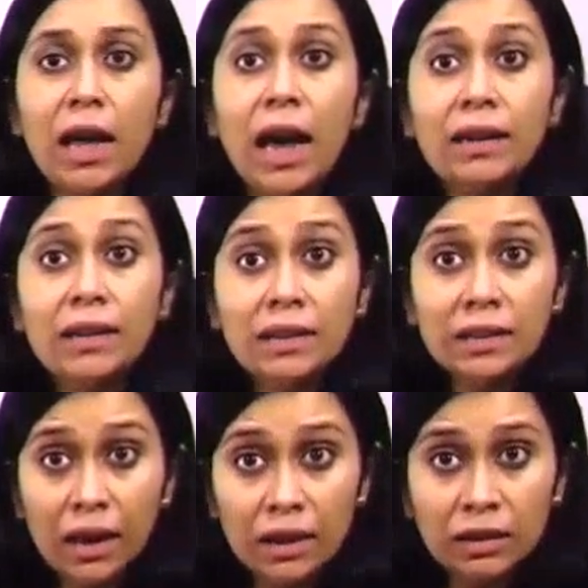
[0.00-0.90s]
and
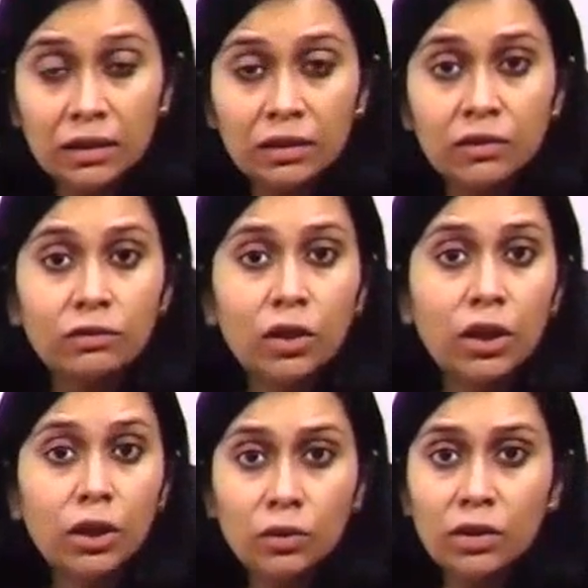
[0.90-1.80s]
discussed for
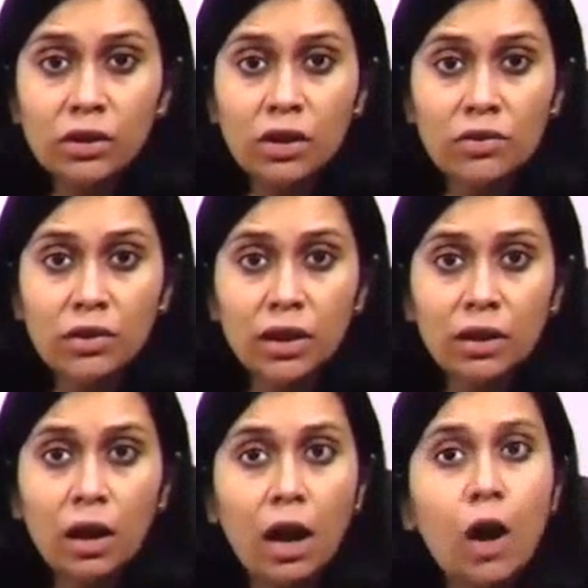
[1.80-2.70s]
neurosurgery
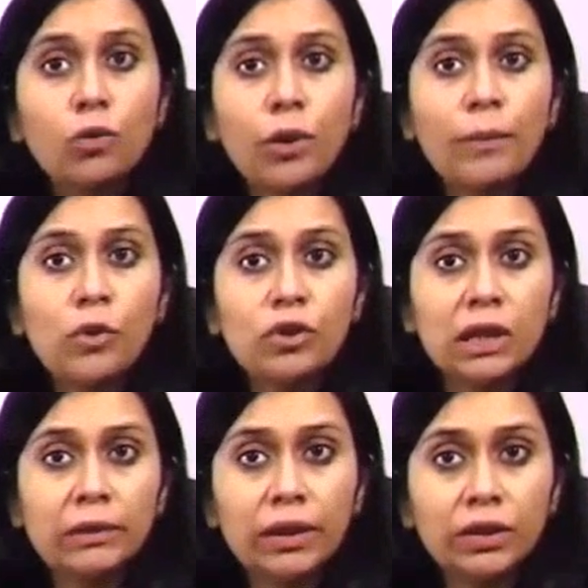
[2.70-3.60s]
how to approach the
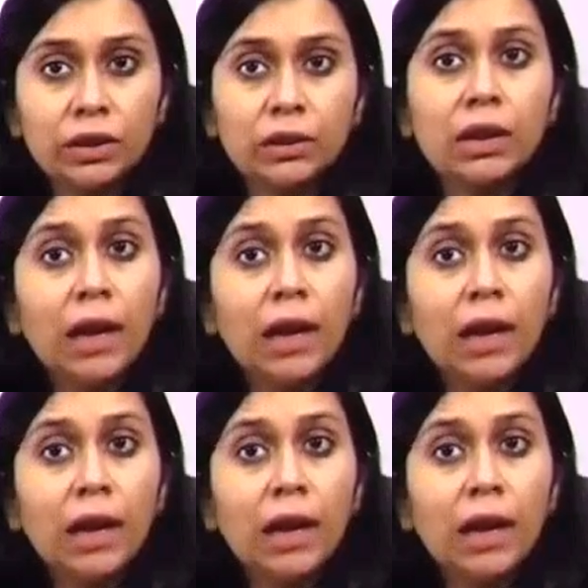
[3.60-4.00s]
question,